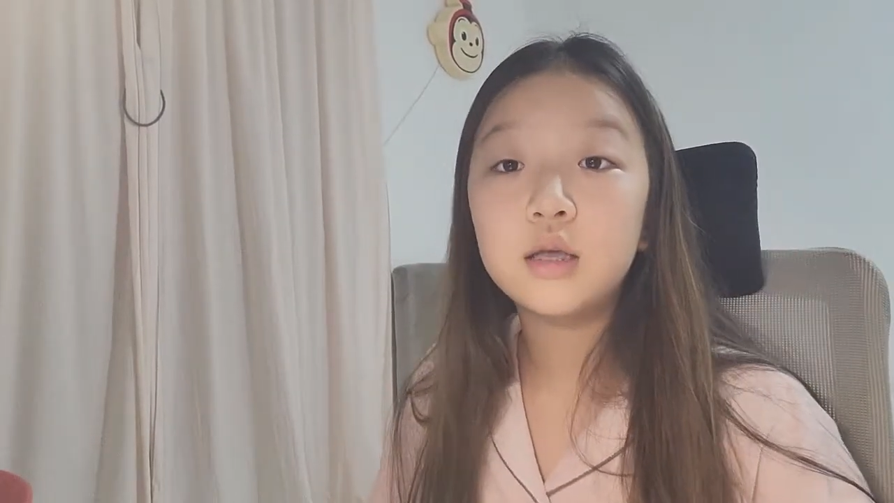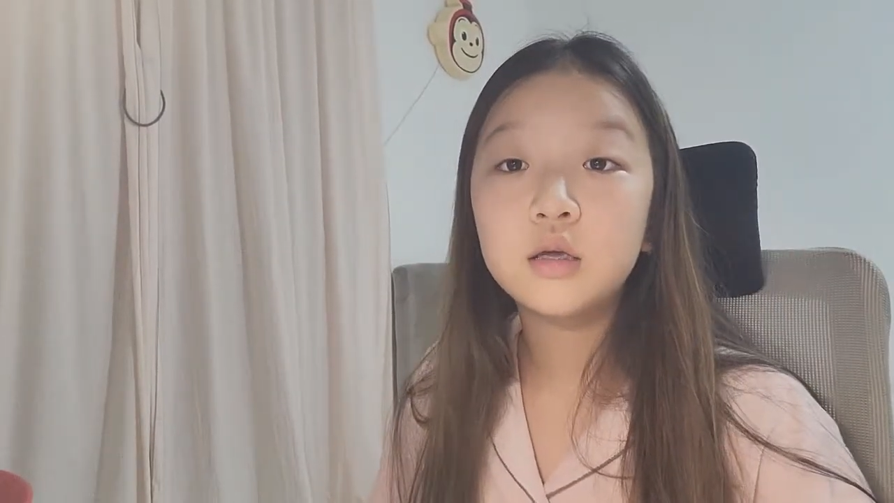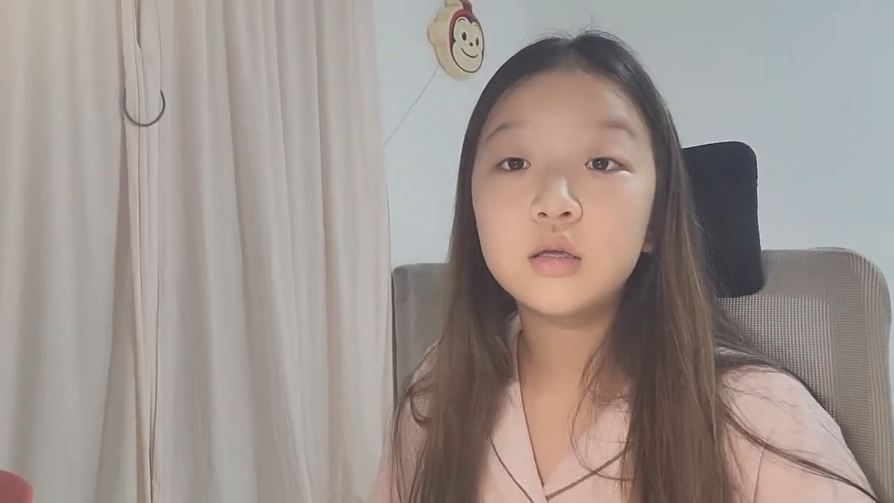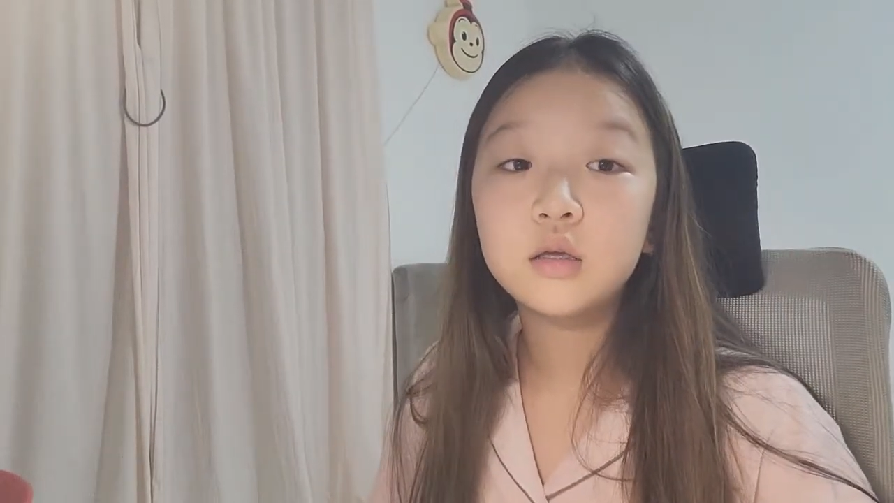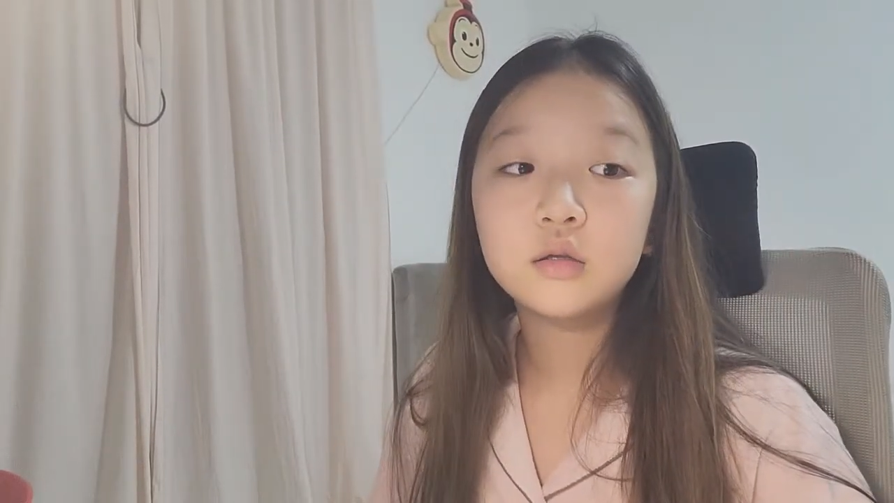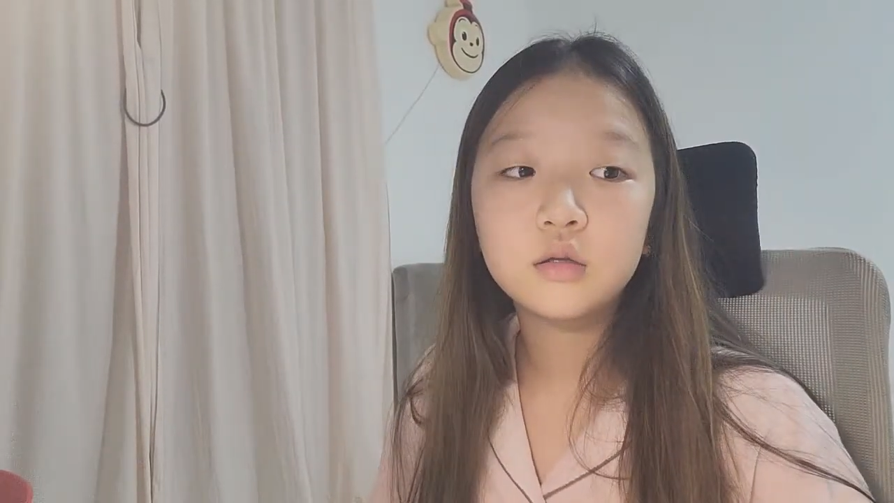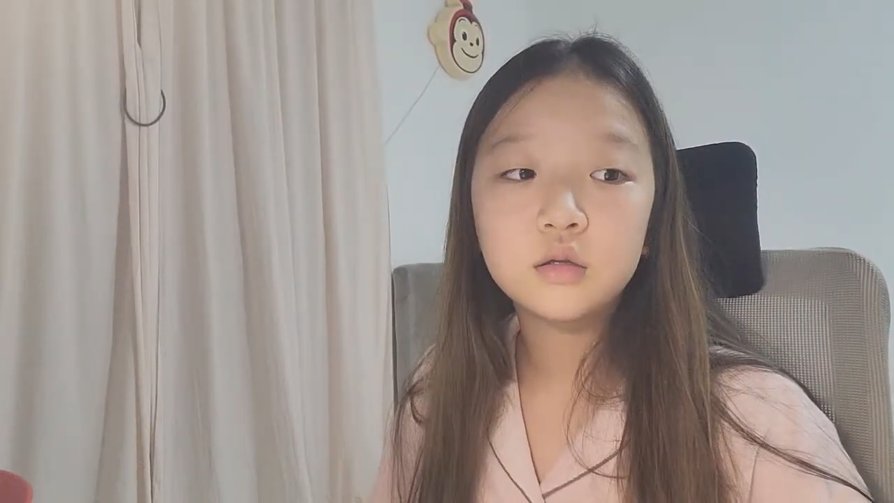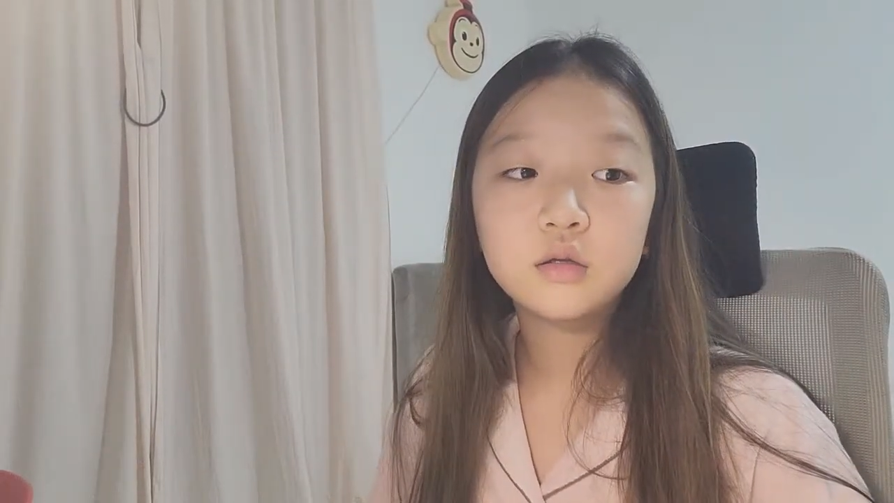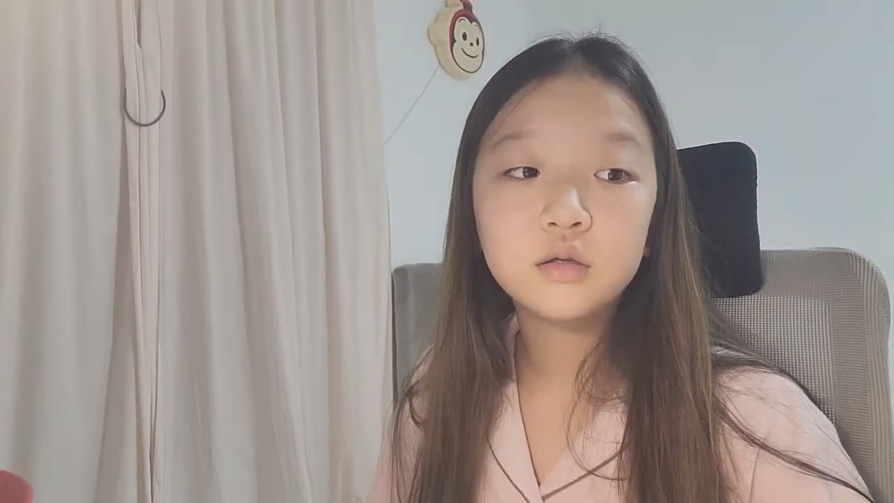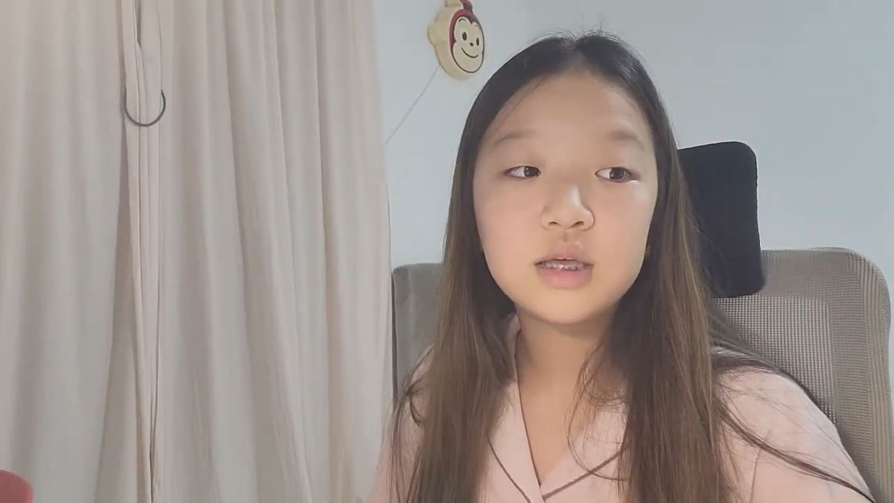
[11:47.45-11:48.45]
in
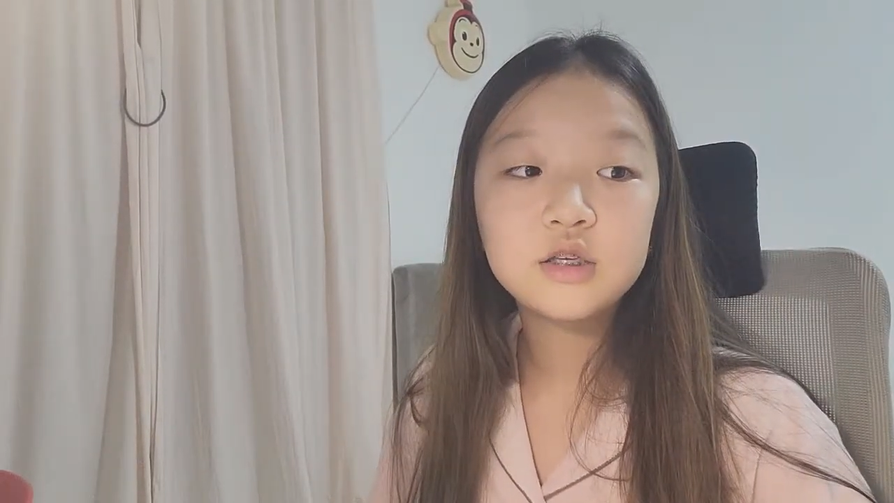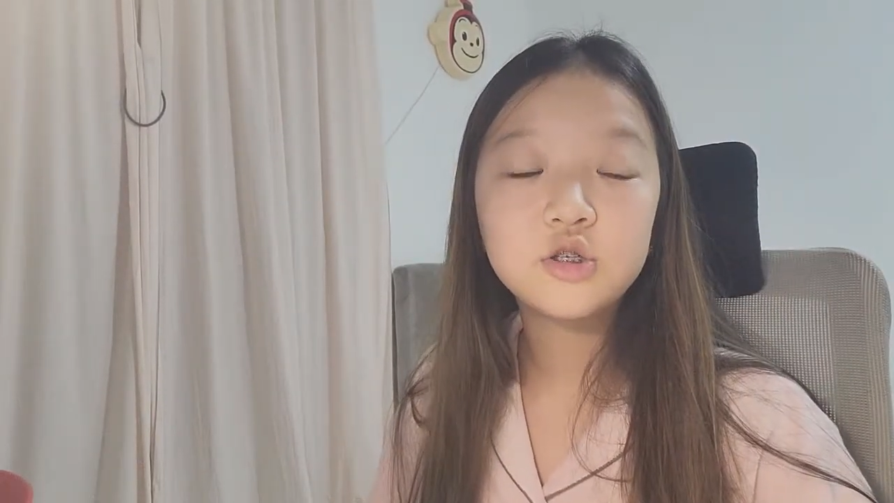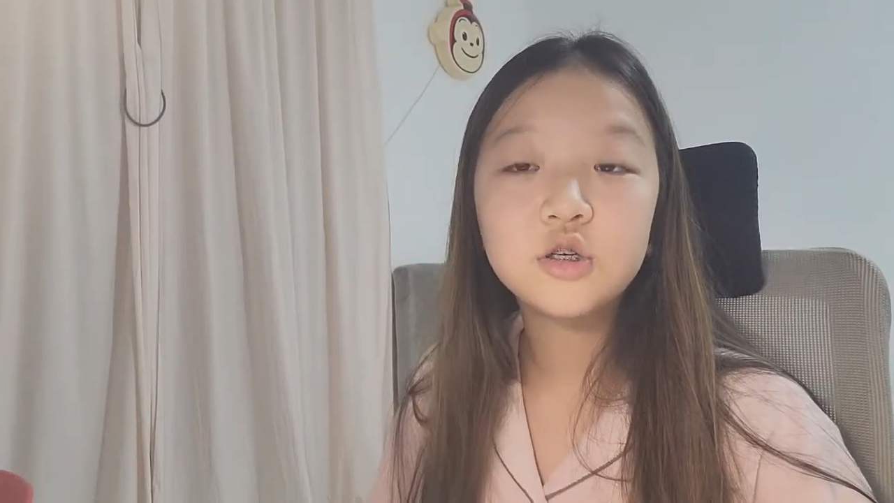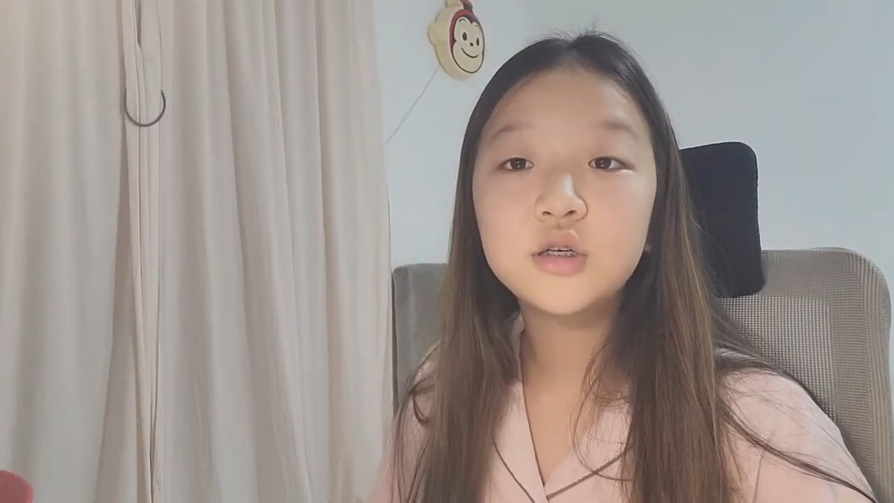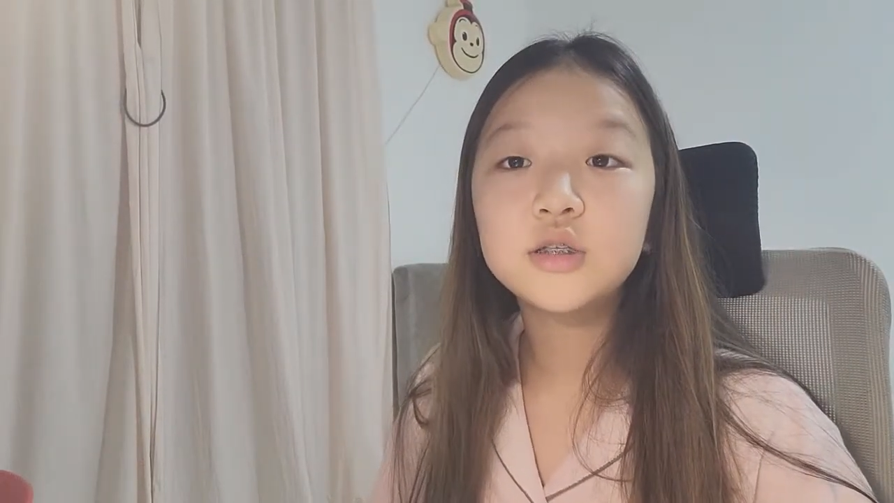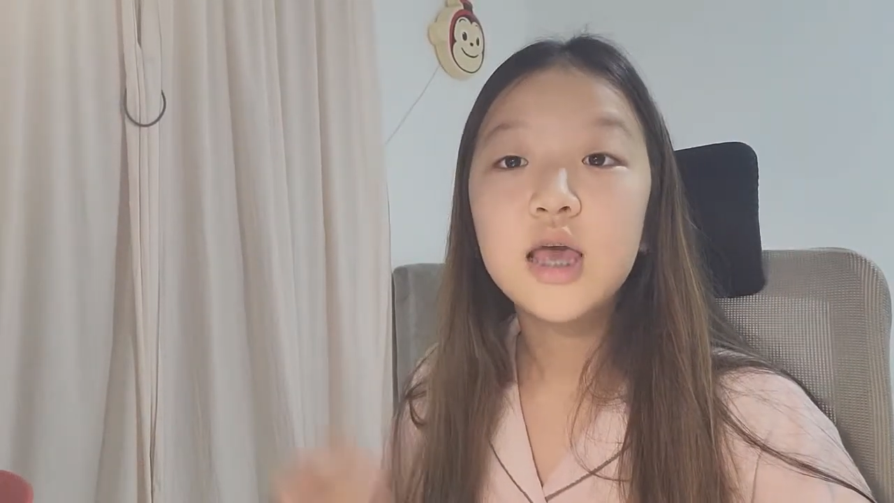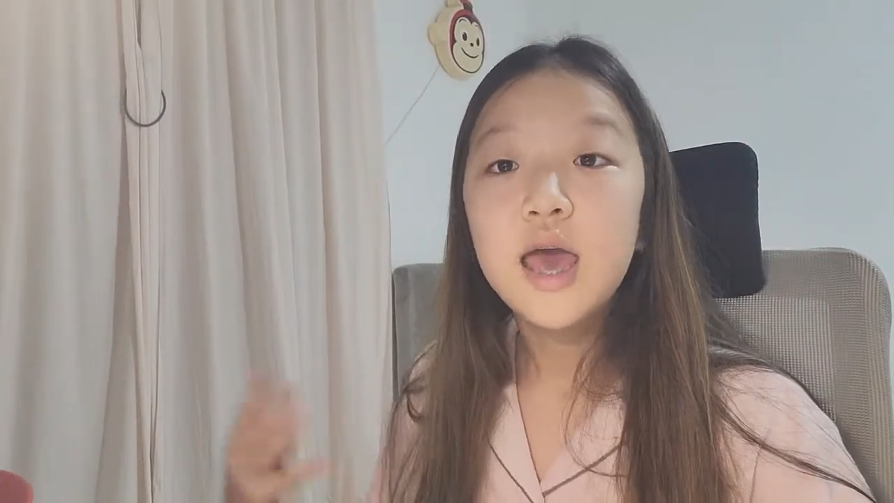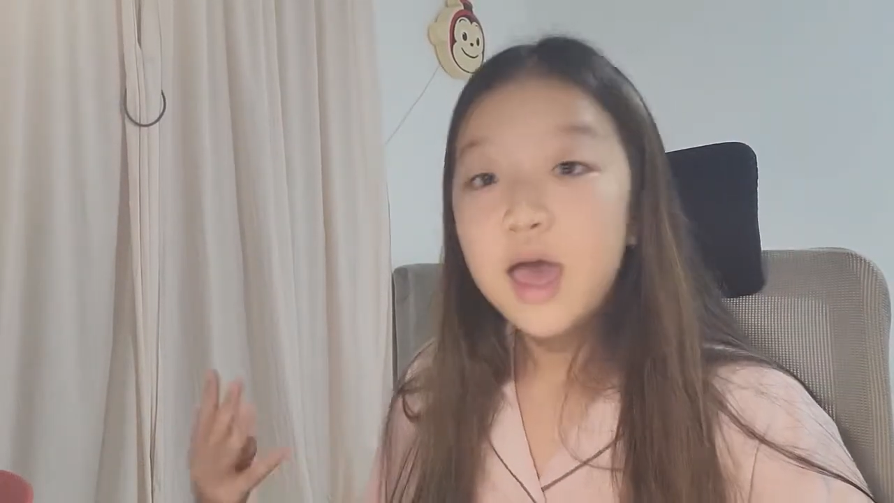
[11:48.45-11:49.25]
dangerous,